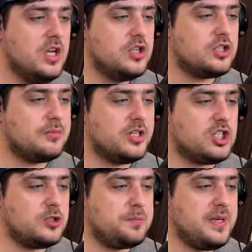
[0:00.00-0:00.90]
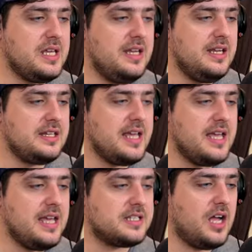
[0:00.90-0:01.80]
So my speed
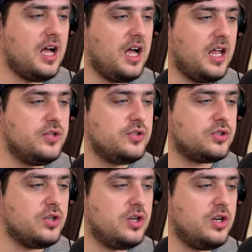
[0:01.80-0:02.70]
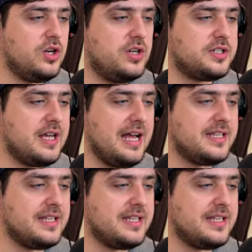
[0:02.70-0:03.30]
is one hundred